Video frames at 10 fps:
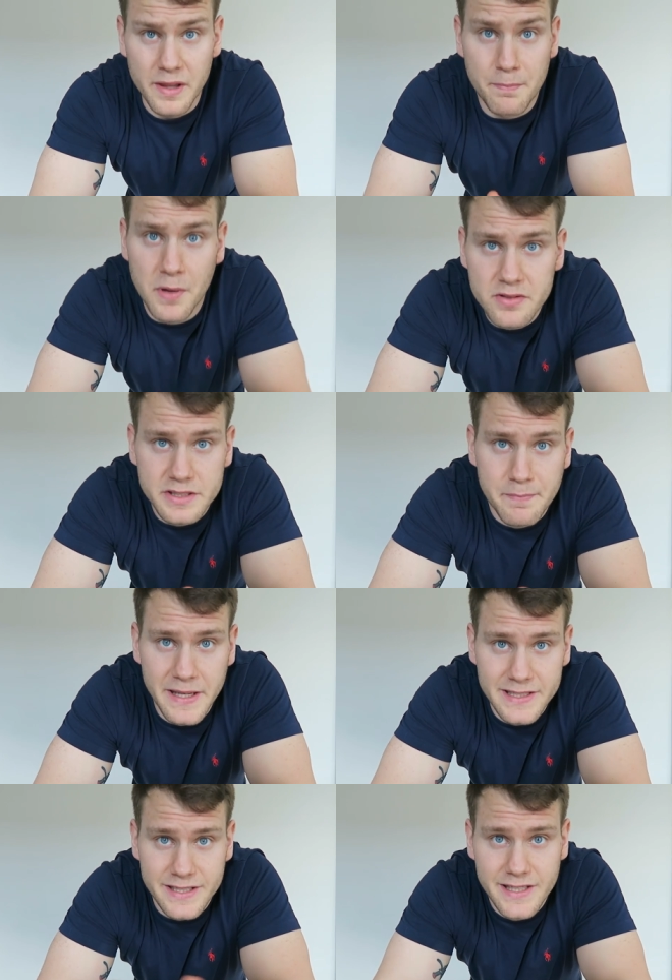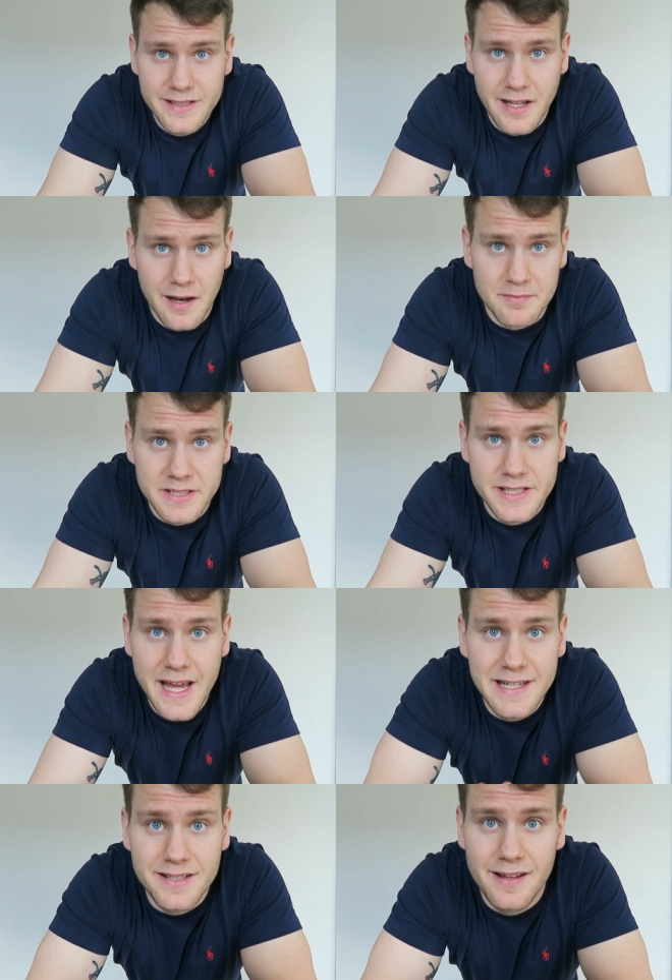With both species, um,
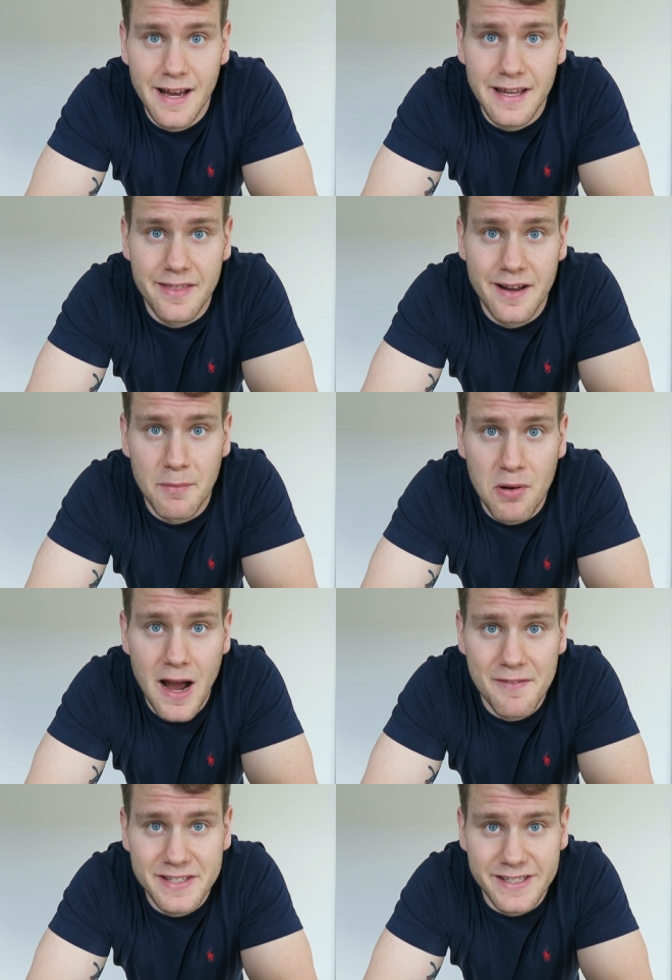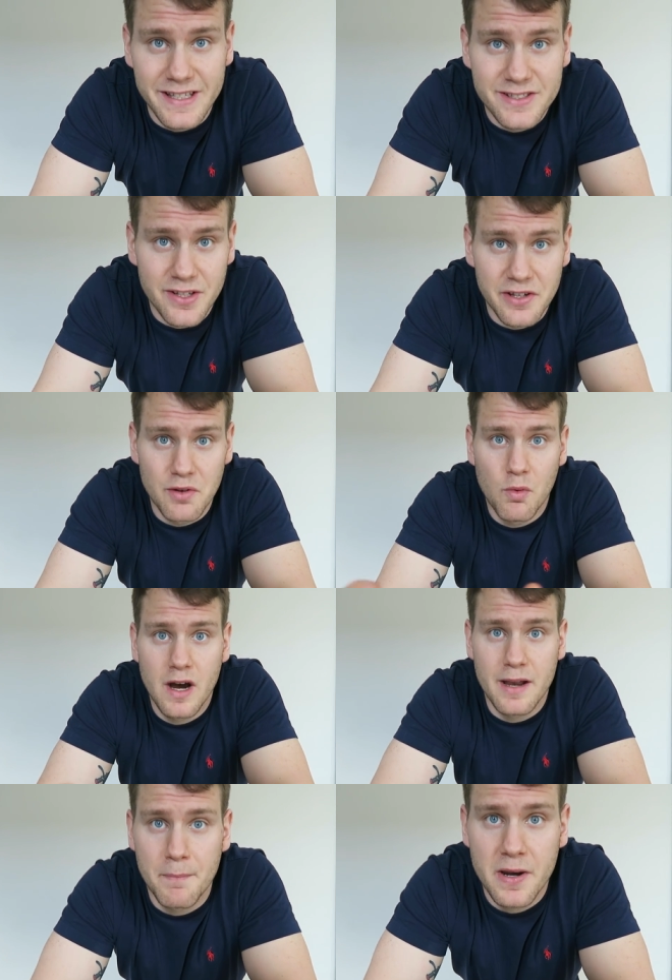snakes like their privacy, so you
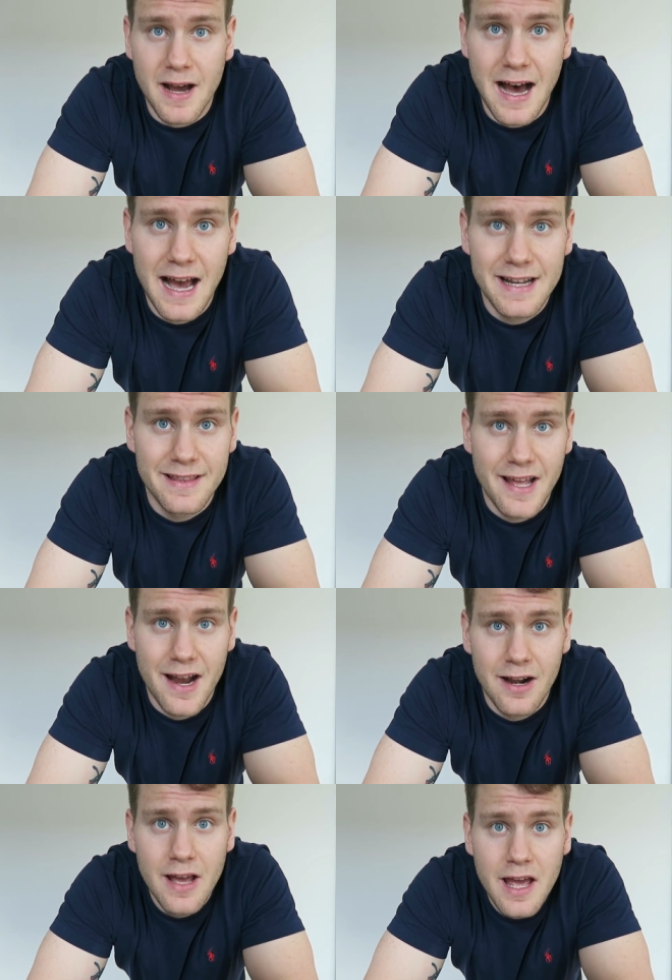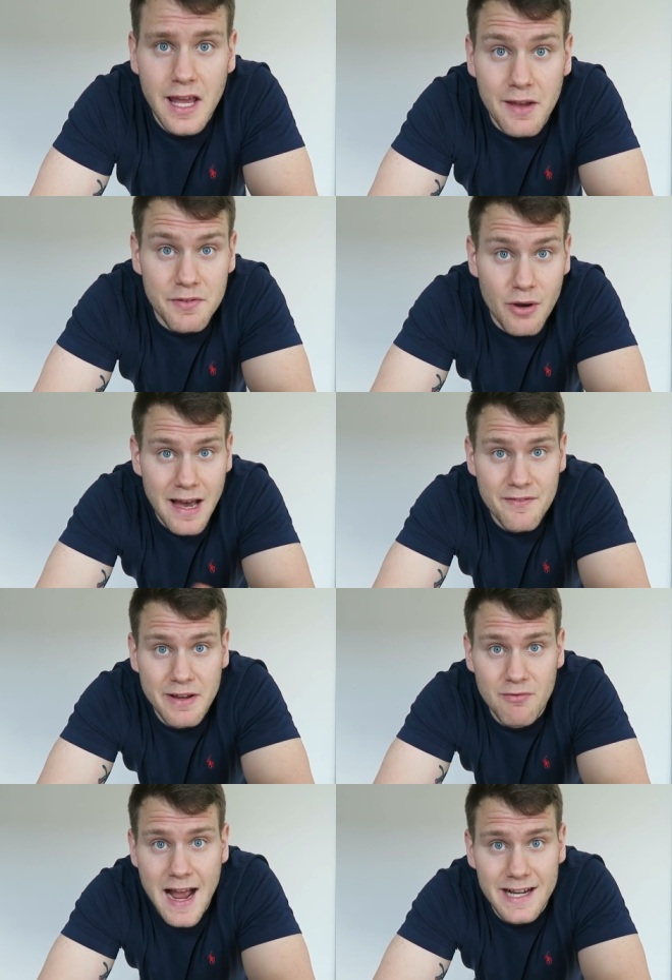want to put a hide in there. If you have
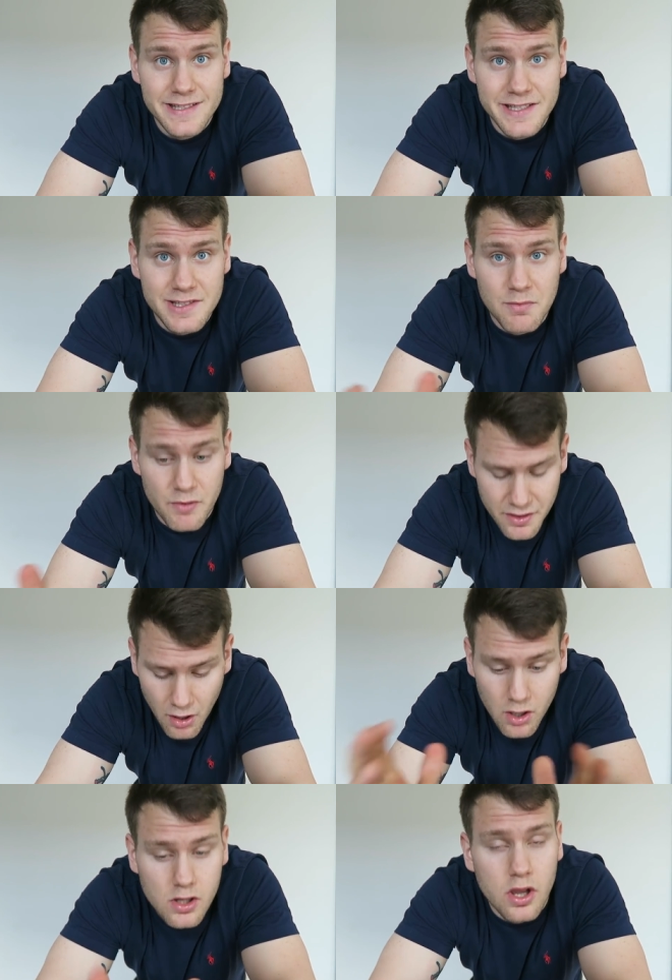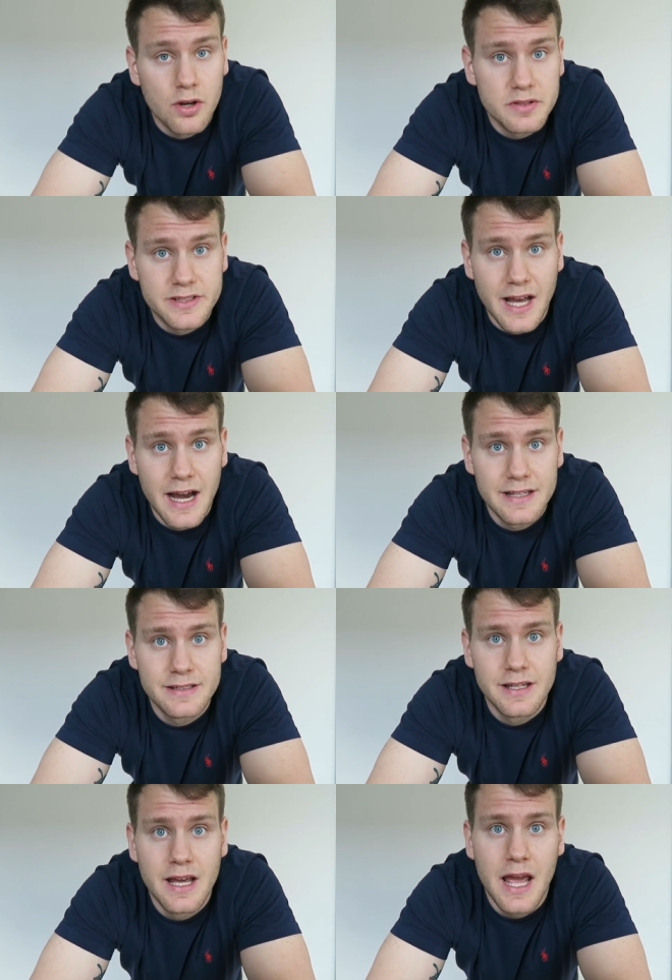a rack system with all closed
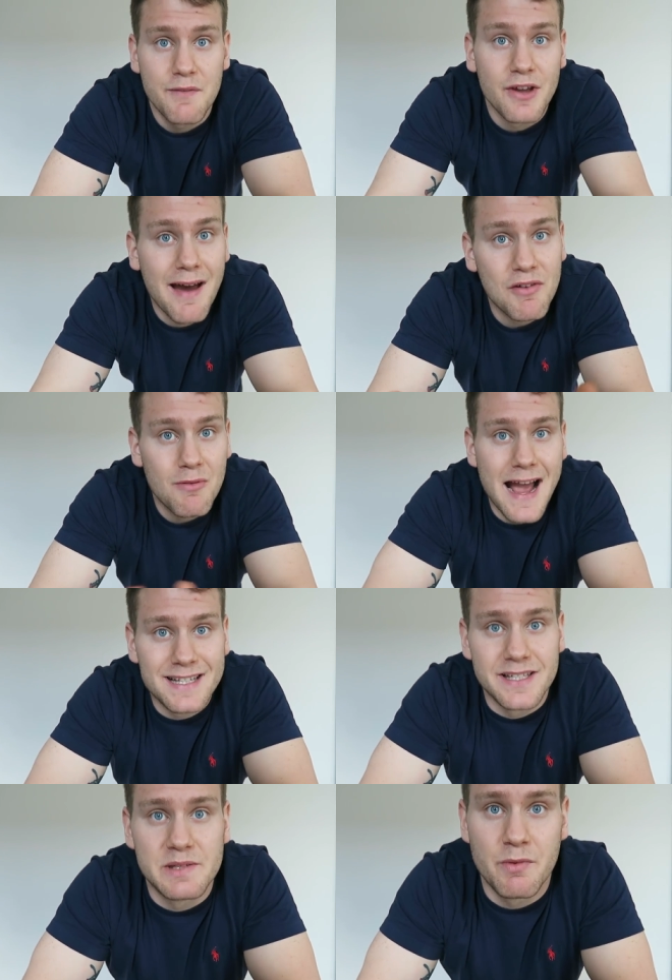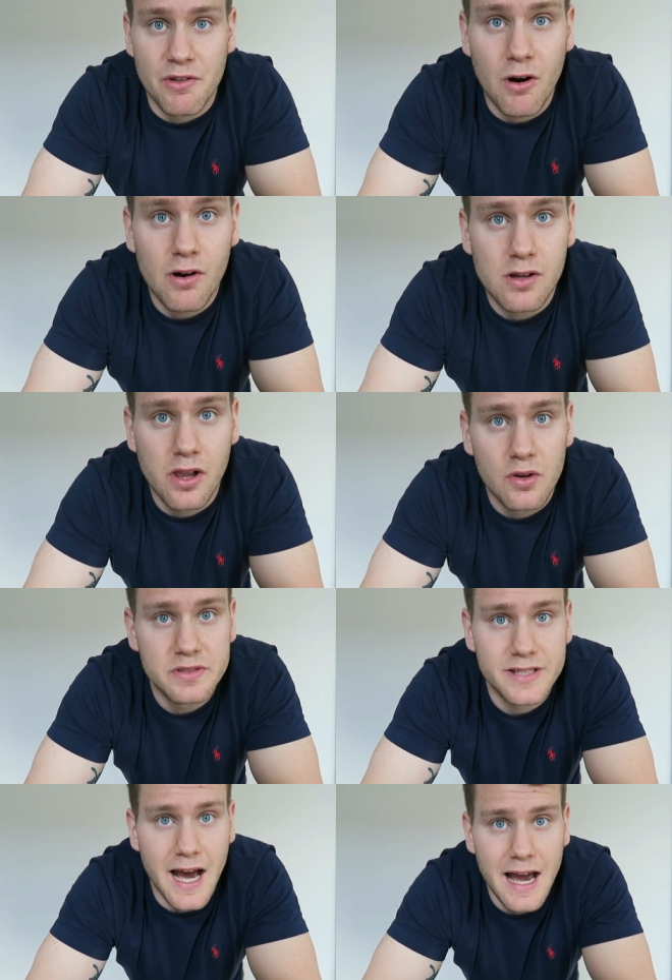sides, if you have a rack system with all
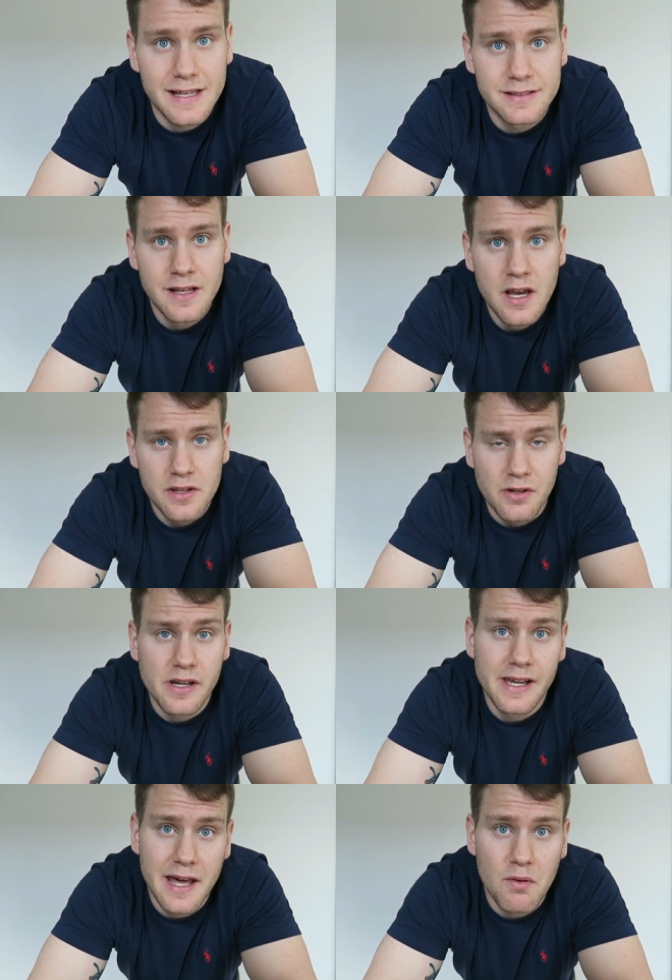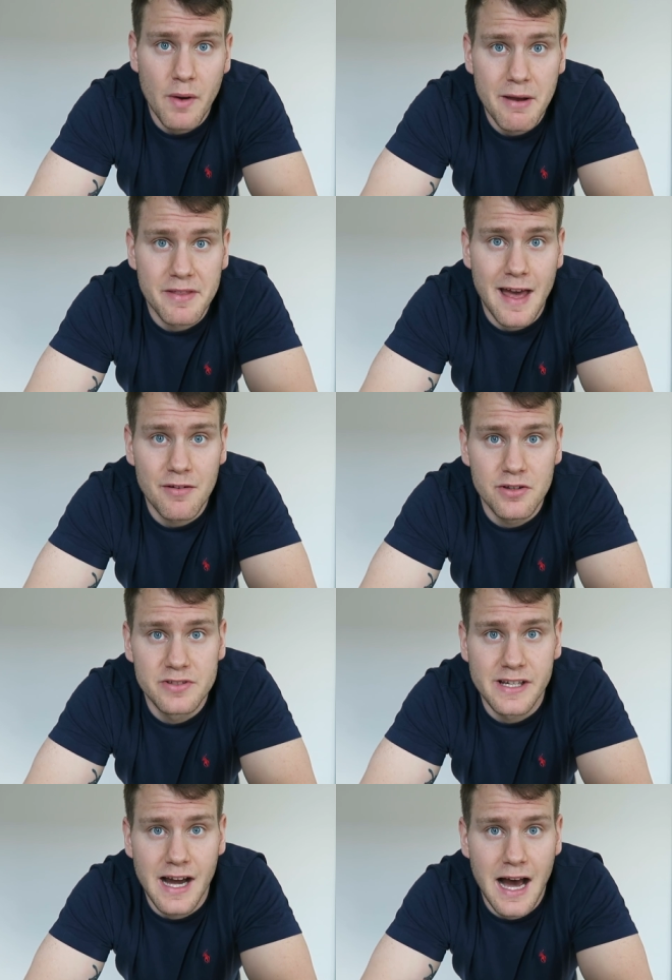closed sides, you can get away without
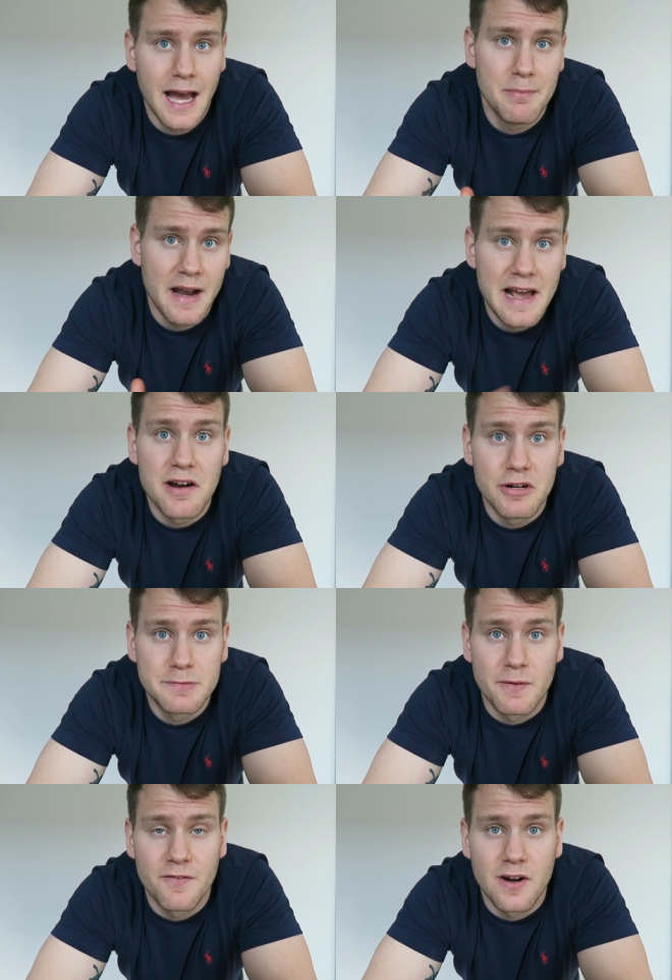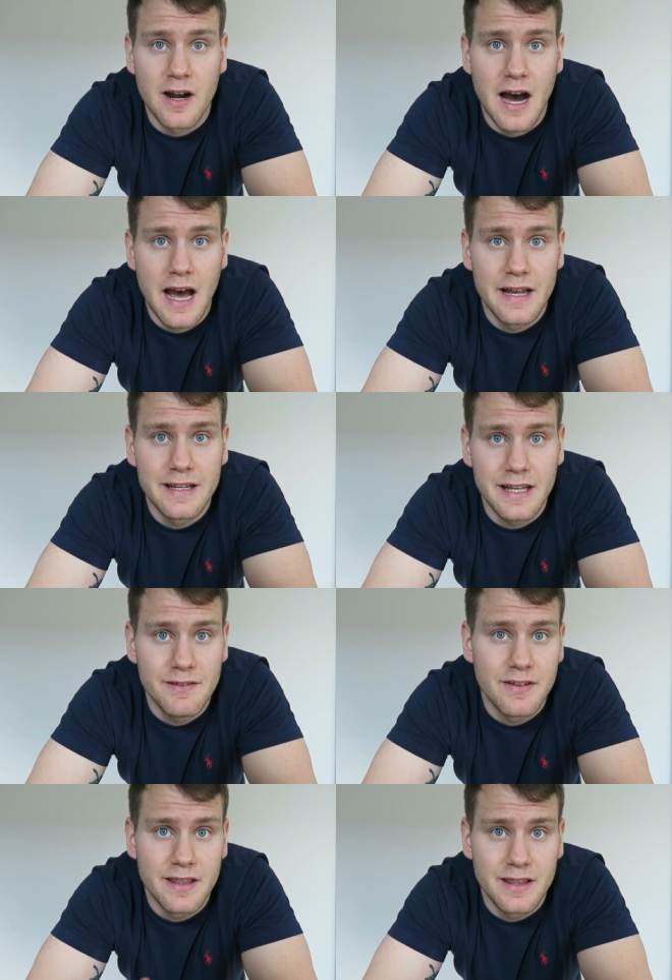using a hide, but I always prefer a hide
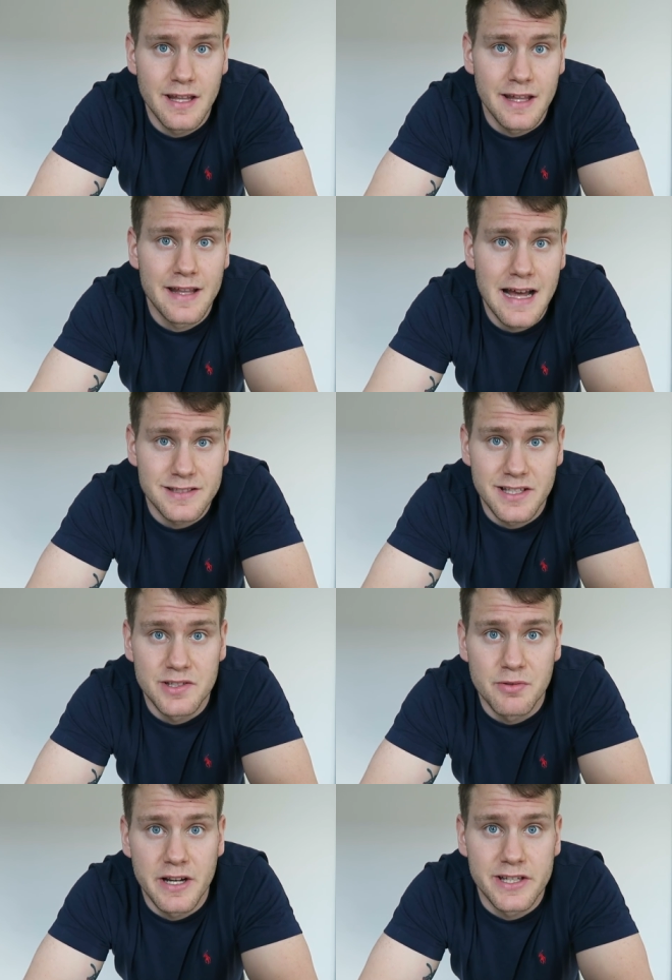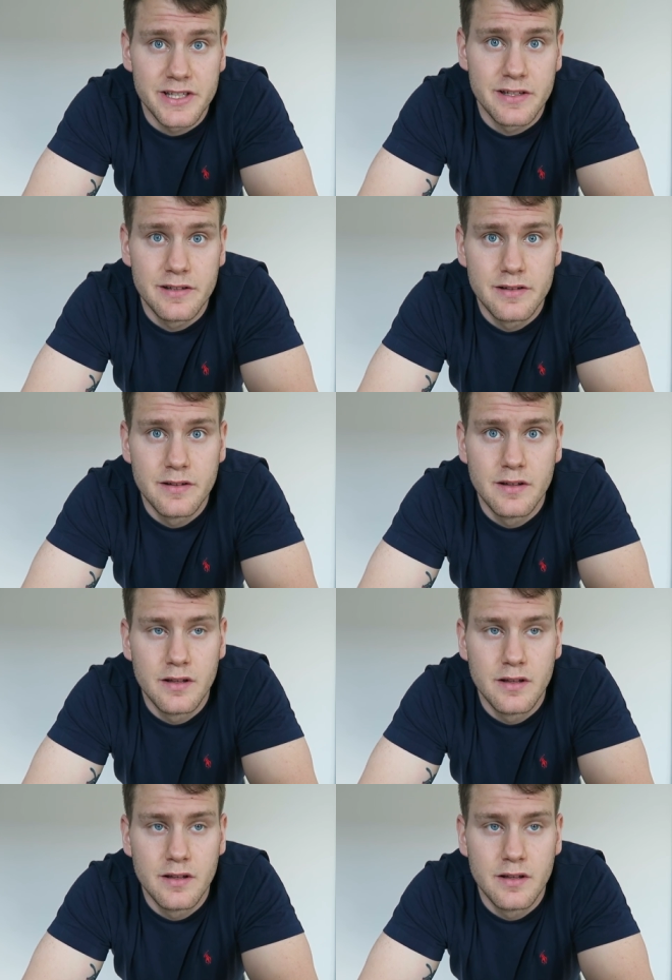even in that situation.